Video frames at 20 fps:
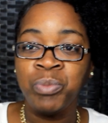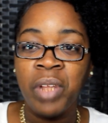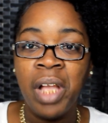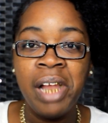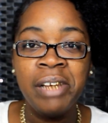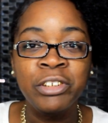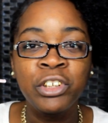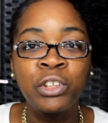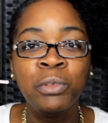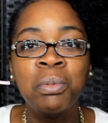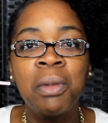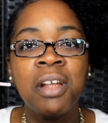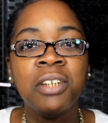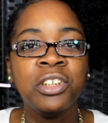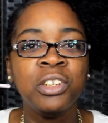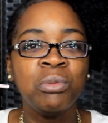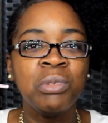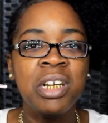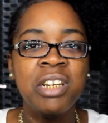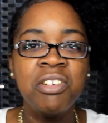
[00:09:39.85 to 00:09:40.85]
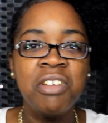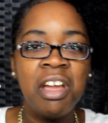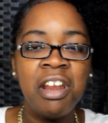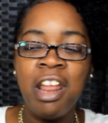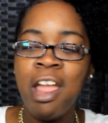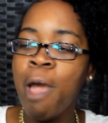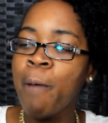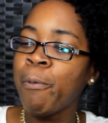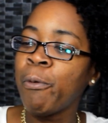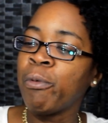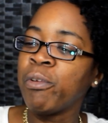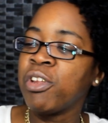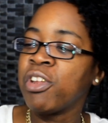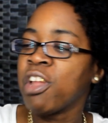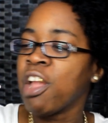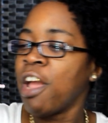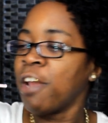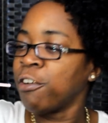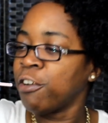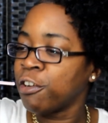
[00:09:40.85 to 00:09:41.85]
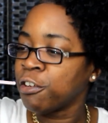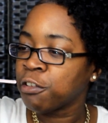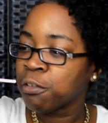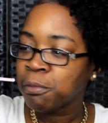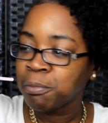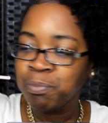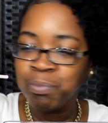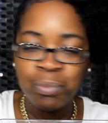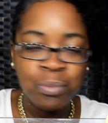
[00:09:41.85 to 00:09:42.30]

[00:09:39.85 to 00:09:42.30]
I know you probably said, why you got an apple when you got this?